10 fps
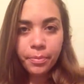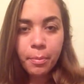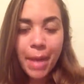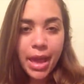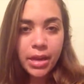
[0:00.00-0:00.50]

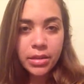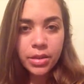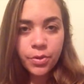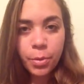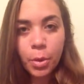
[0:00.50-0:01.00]
men
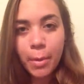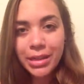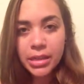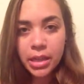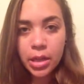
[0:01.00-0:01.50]
to feel more
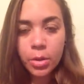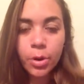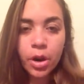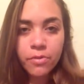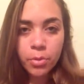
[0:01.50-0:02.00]
masculine and
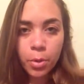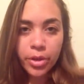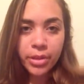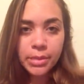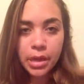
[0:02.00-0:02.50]
more comfortable
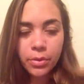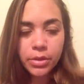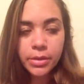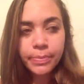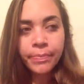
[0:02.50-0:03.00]
with
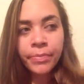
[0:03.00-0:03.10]
themselves.